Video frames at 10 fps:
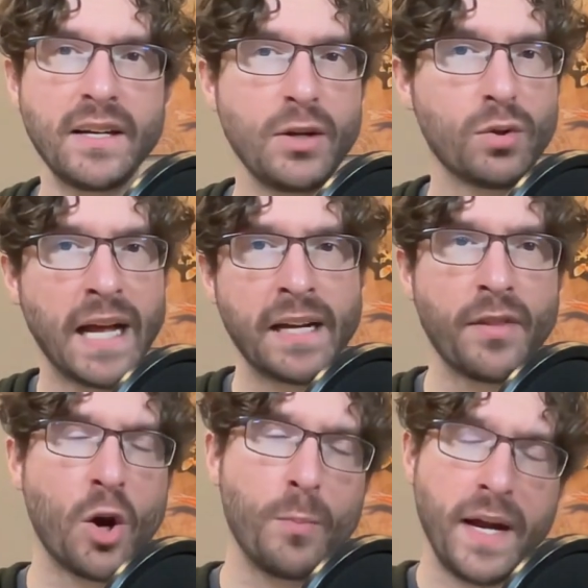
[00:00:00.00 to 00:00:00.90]
You land on
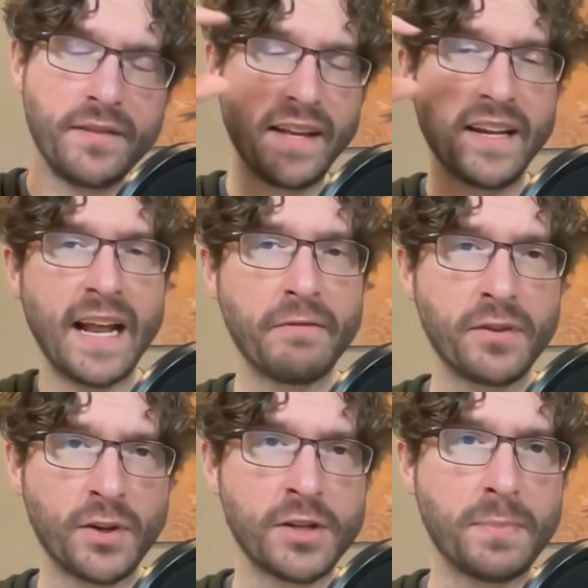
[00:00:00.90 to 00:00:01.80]
the homepage, they did have a
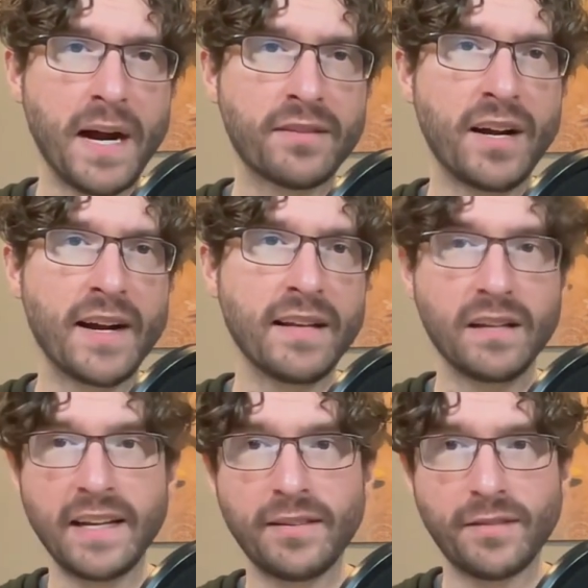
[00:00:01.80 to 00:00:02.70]
search box on it, at
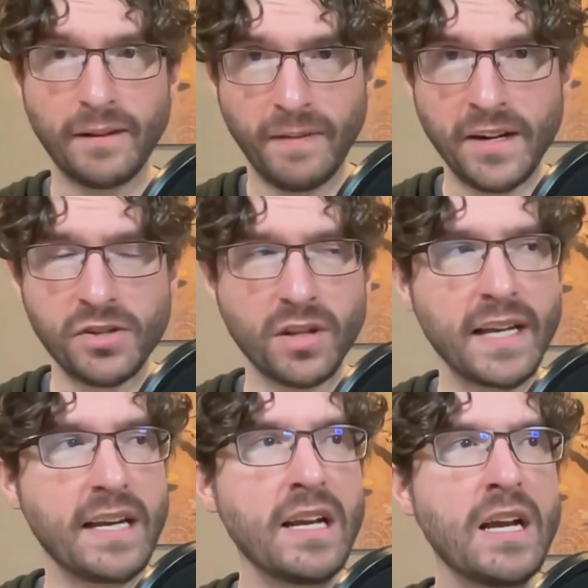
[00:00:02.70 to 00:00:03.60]
least
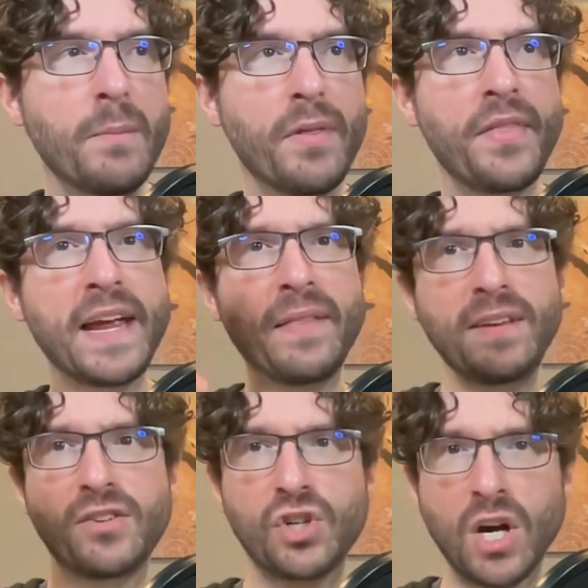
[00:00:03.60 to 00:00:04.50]
eventually, but then they had
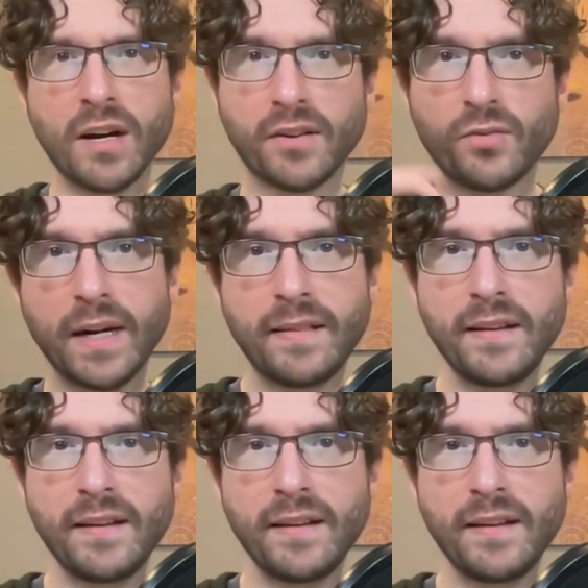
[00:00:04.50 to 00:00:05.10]
these chunks, right?